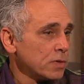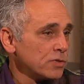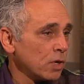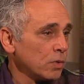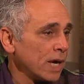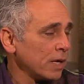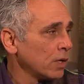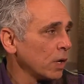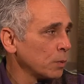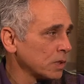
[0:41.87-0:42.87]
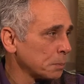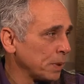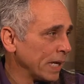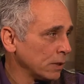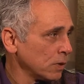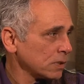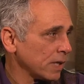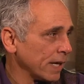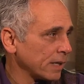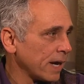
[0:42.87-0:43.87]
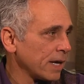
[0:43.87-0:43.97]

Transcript: So not knowing what the plant looked like,